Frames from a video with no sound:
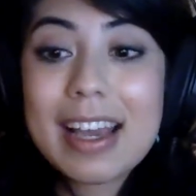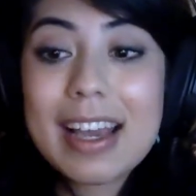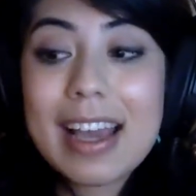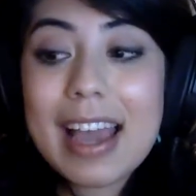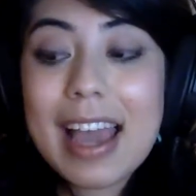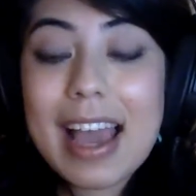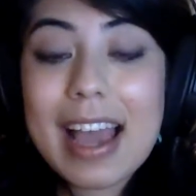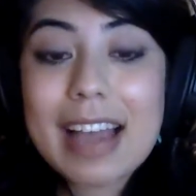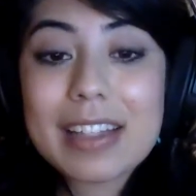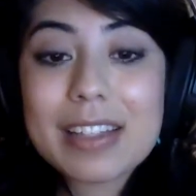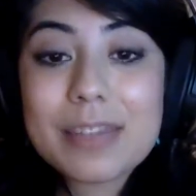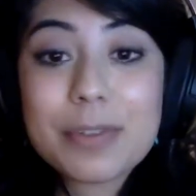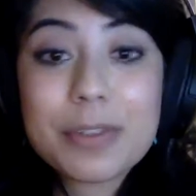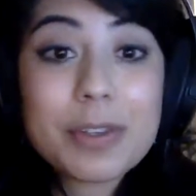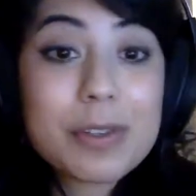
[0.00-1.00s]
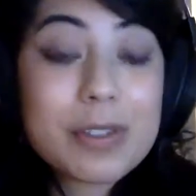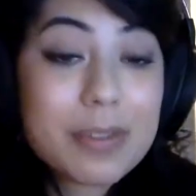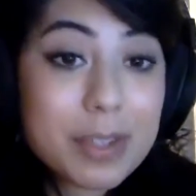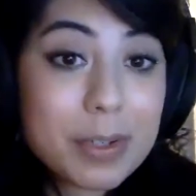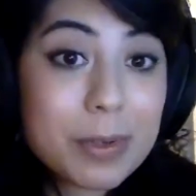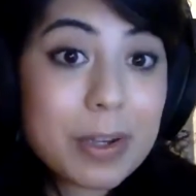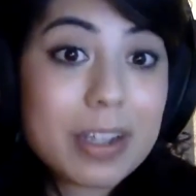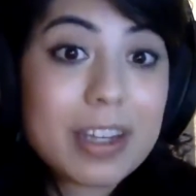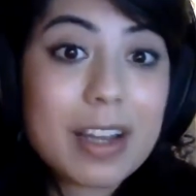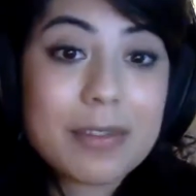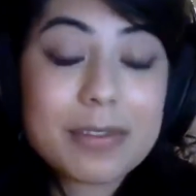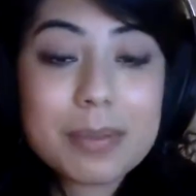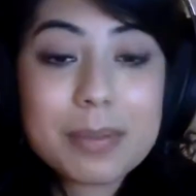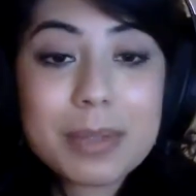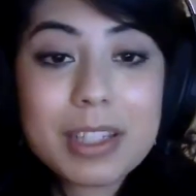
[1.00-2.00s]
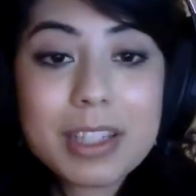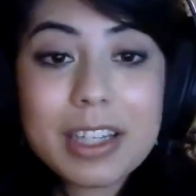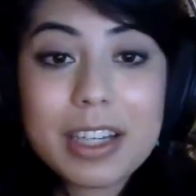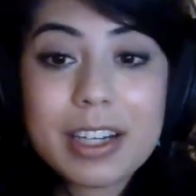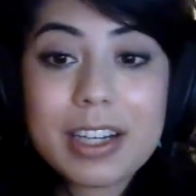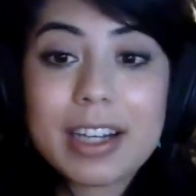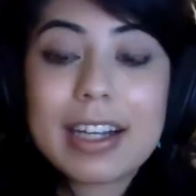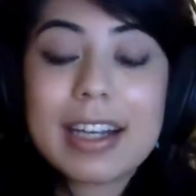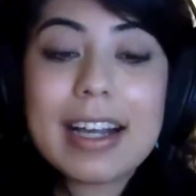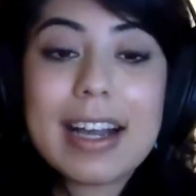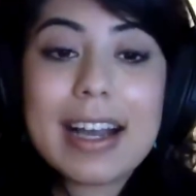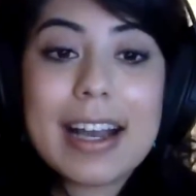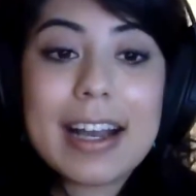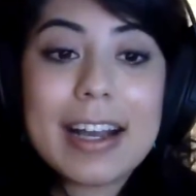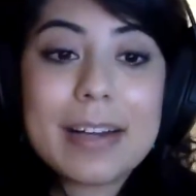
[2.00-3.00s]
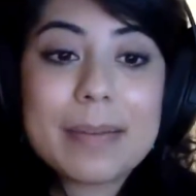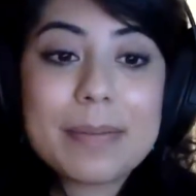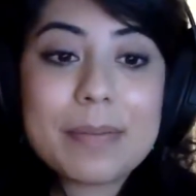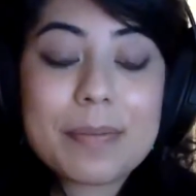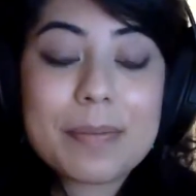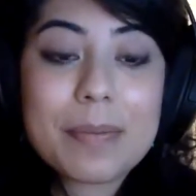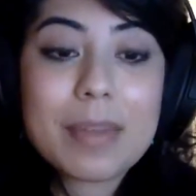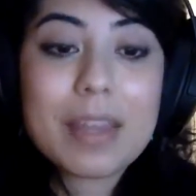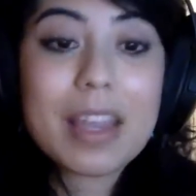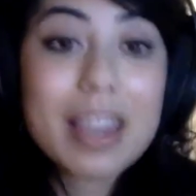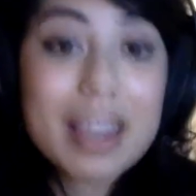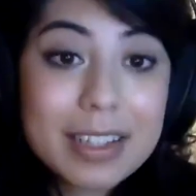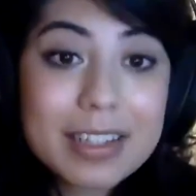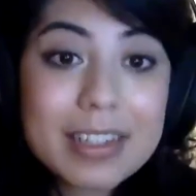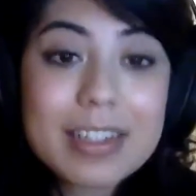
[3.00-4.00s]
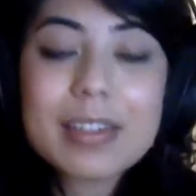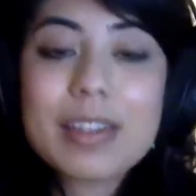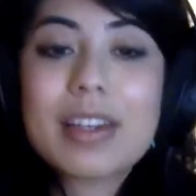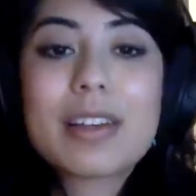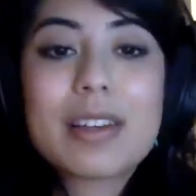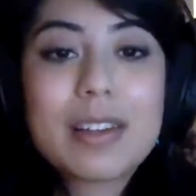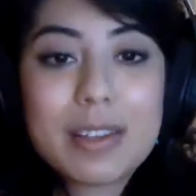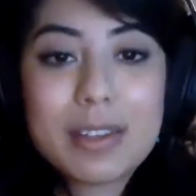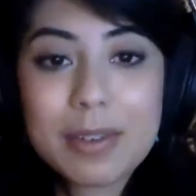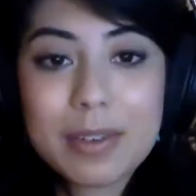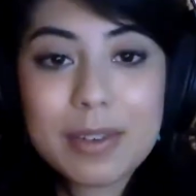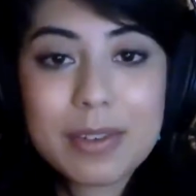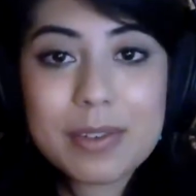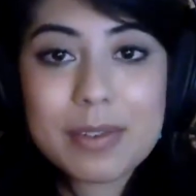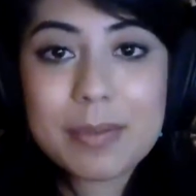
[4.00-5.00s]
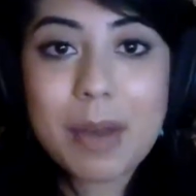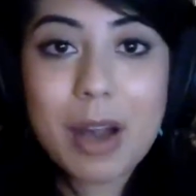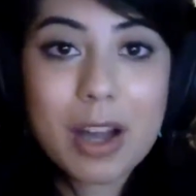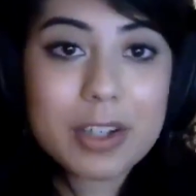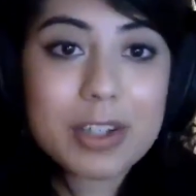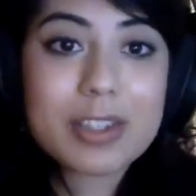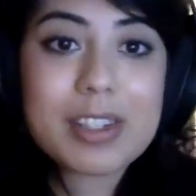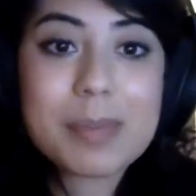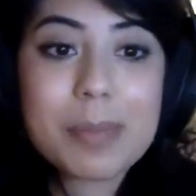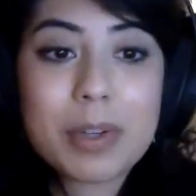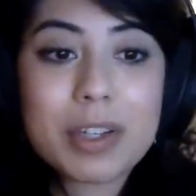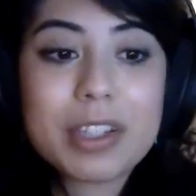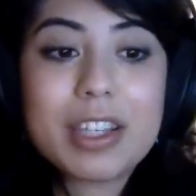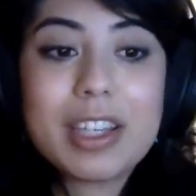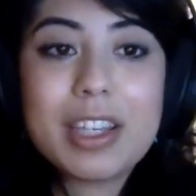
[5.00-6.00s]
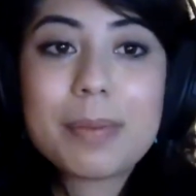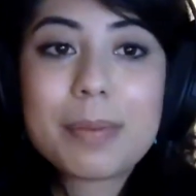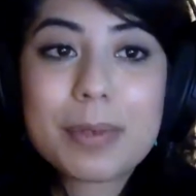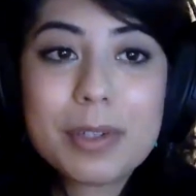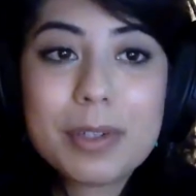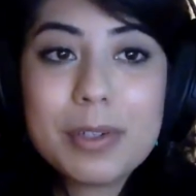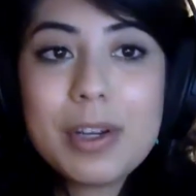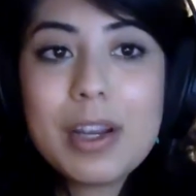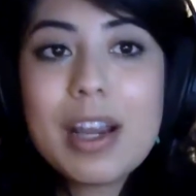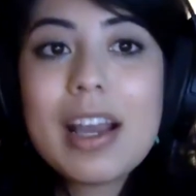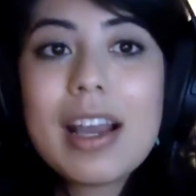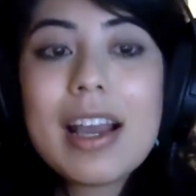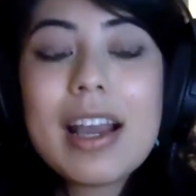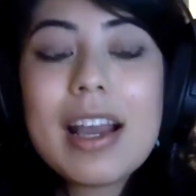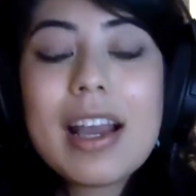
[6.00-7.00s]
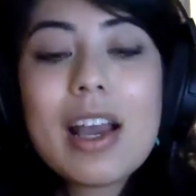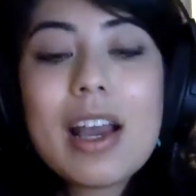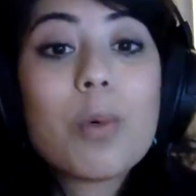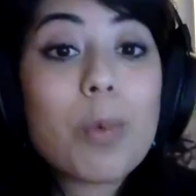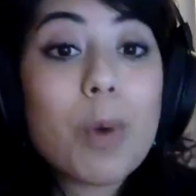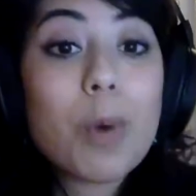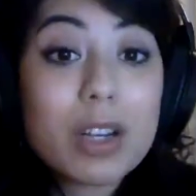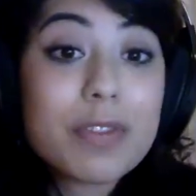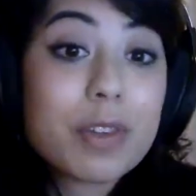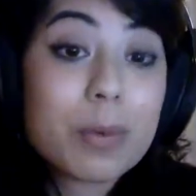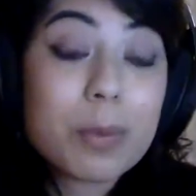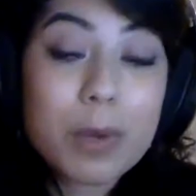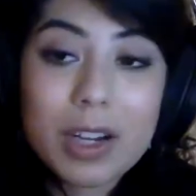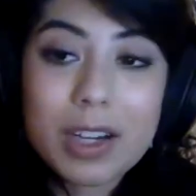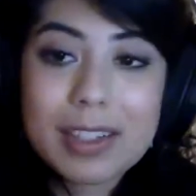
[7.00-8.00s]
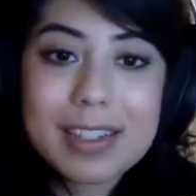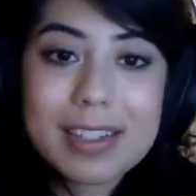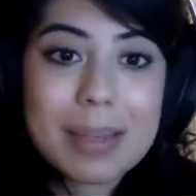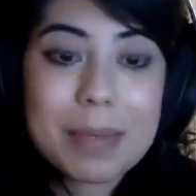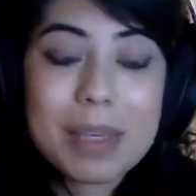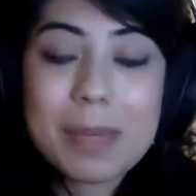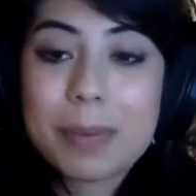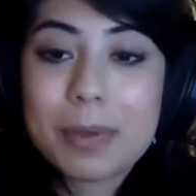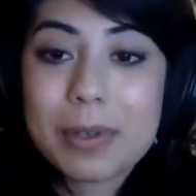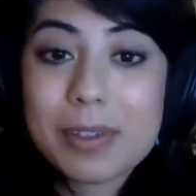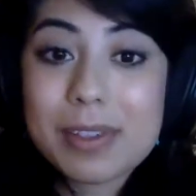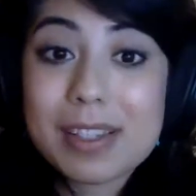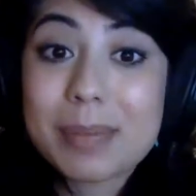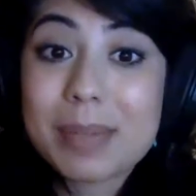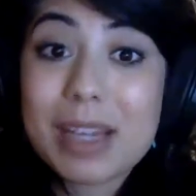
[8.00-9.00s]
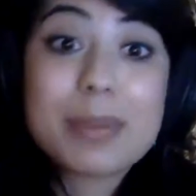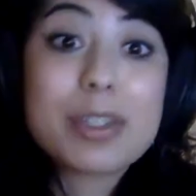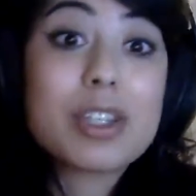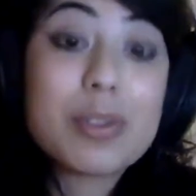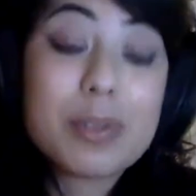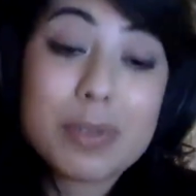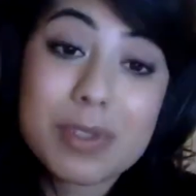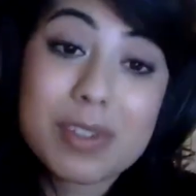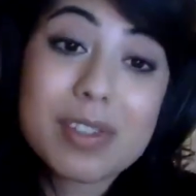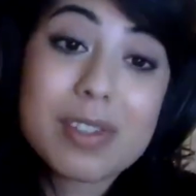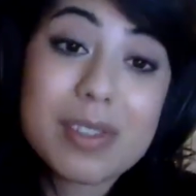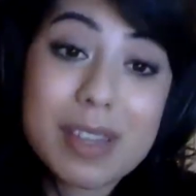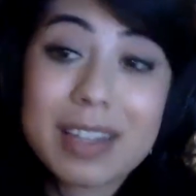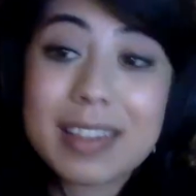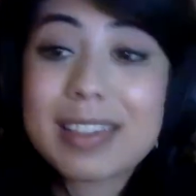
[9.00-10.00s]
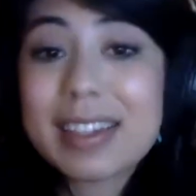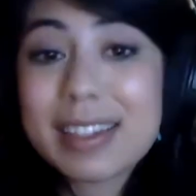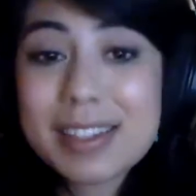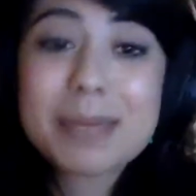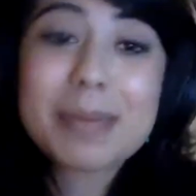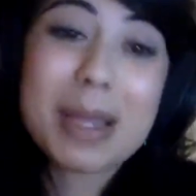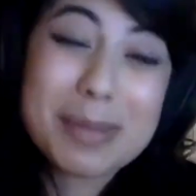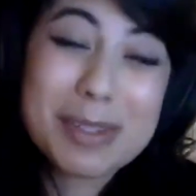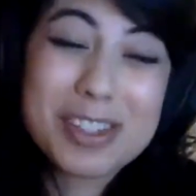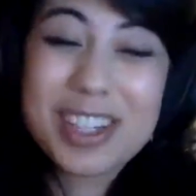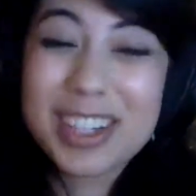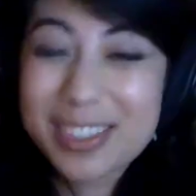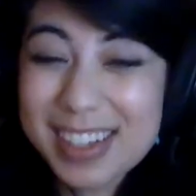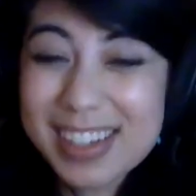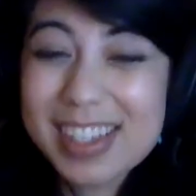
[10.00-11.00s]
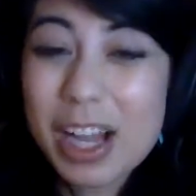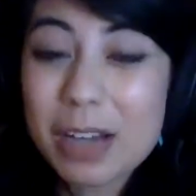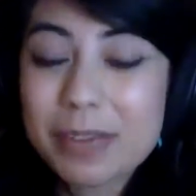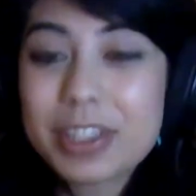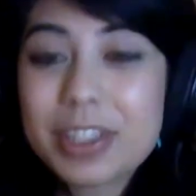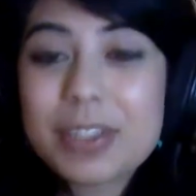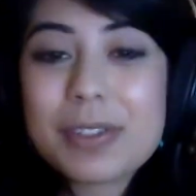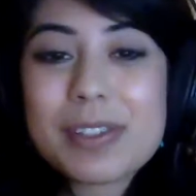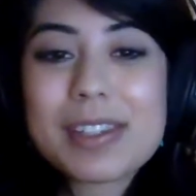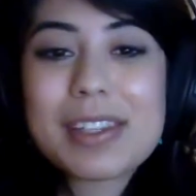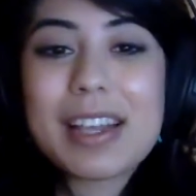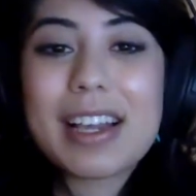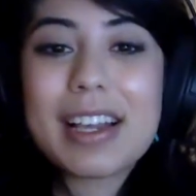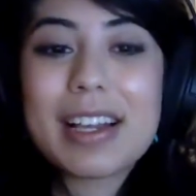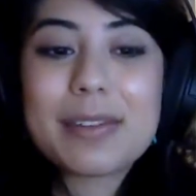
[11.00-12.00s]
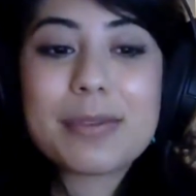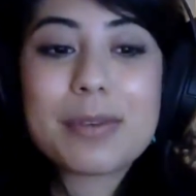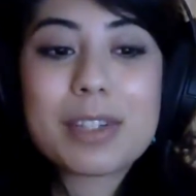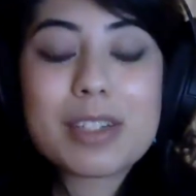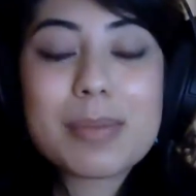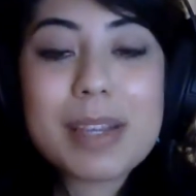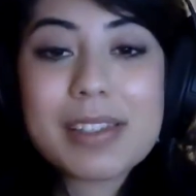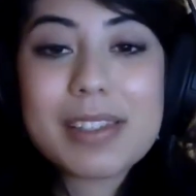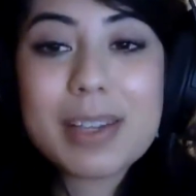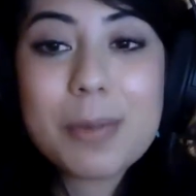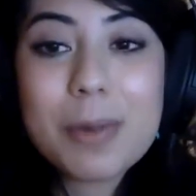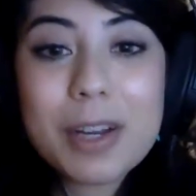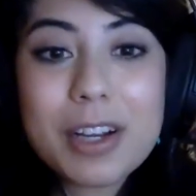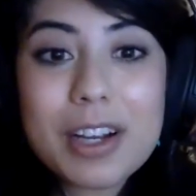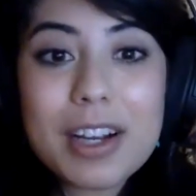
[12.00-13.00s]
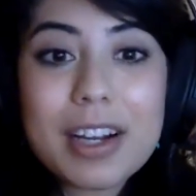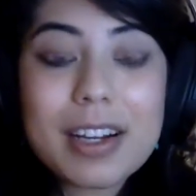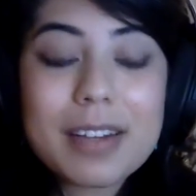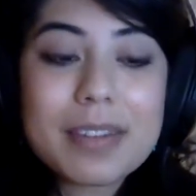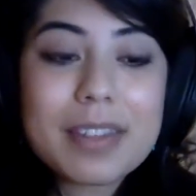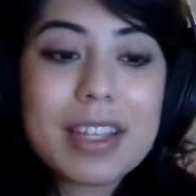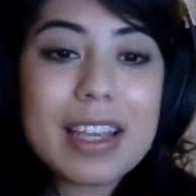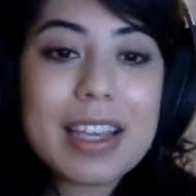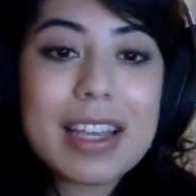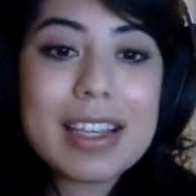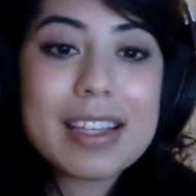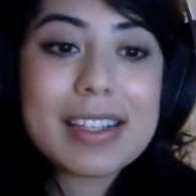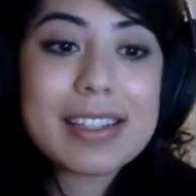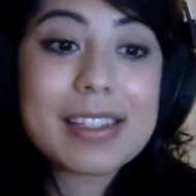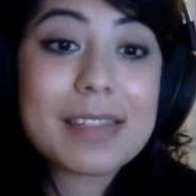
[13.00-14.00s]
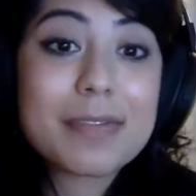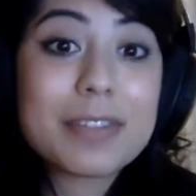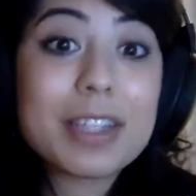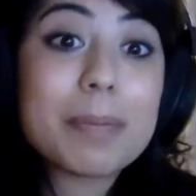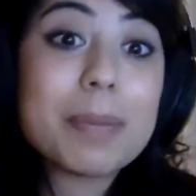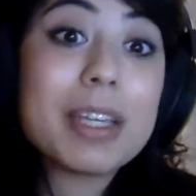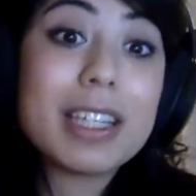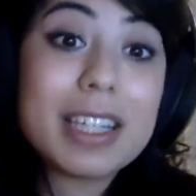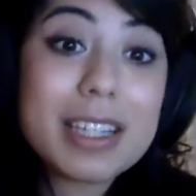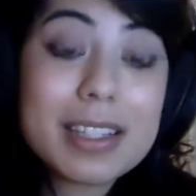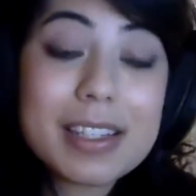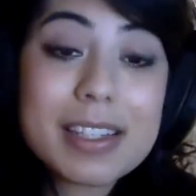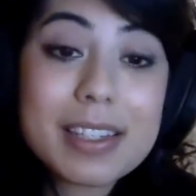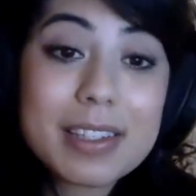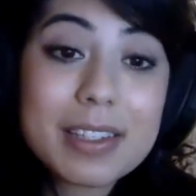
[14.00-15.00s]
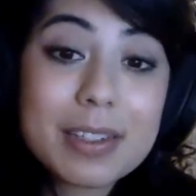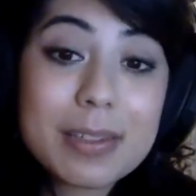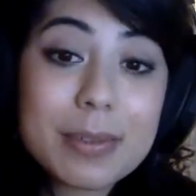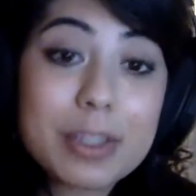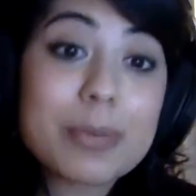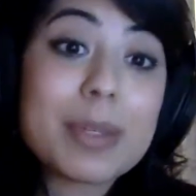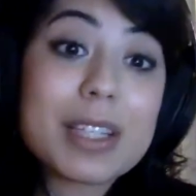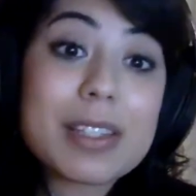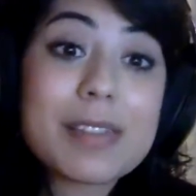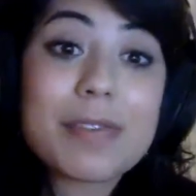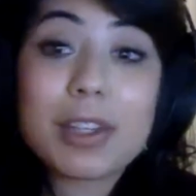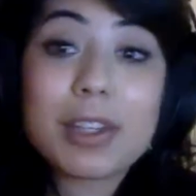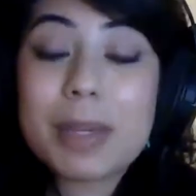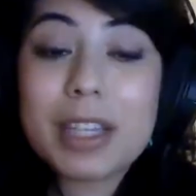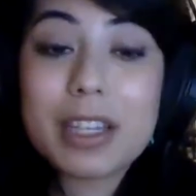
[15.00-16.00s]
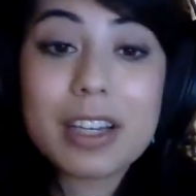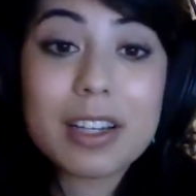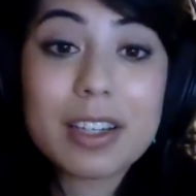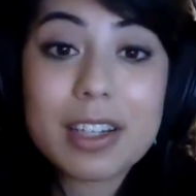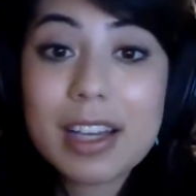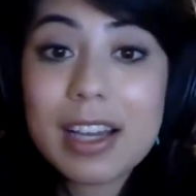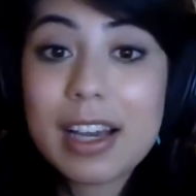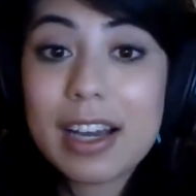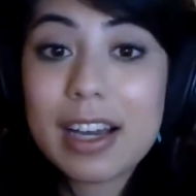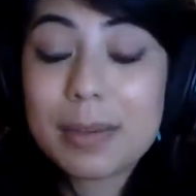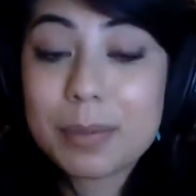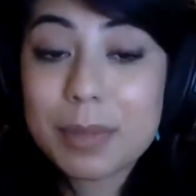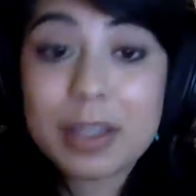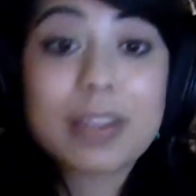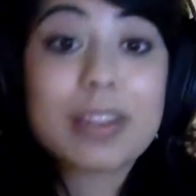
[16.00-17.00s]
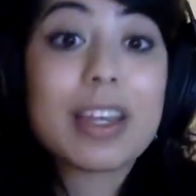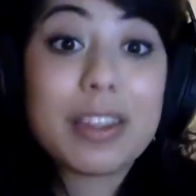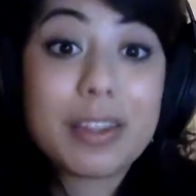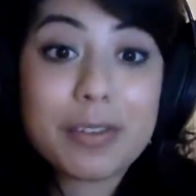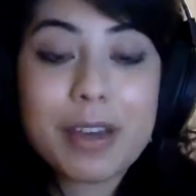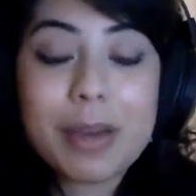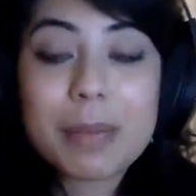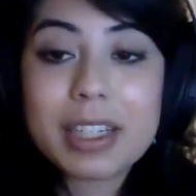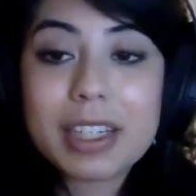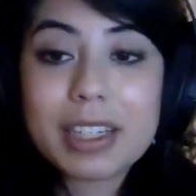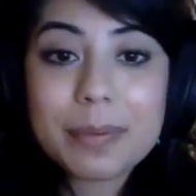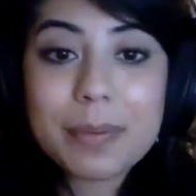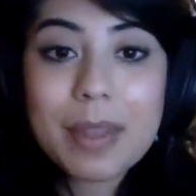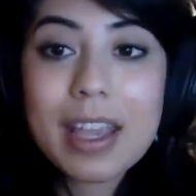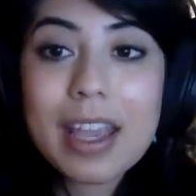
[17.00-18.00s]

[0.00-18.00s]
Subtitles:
And for those of you who are not familiar, in modern spoken Hebrew, one of the words that people sometimes use, and sometimes is generous, often use for domestic worker is Filipinit, which means Filipina in the feminine.